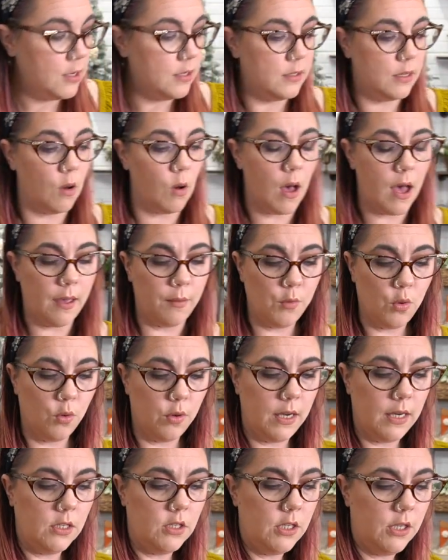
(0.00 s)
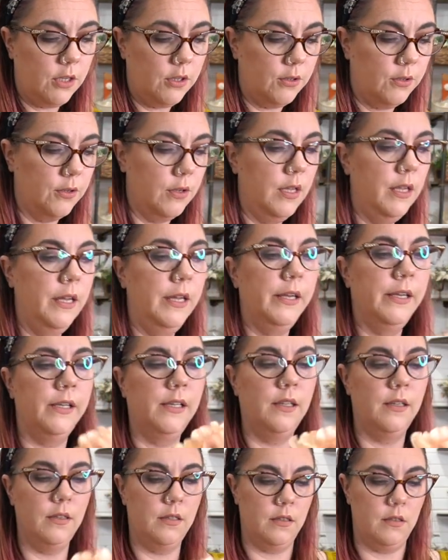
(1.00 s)
So I'm going to
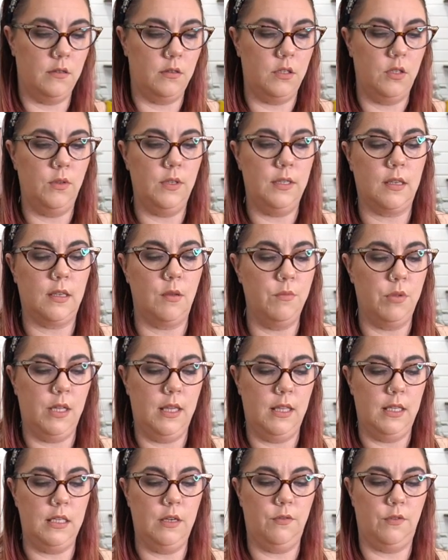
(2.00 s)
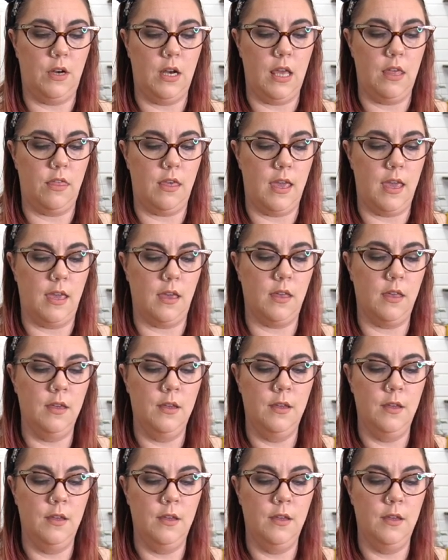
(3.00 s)
do completely different, I think.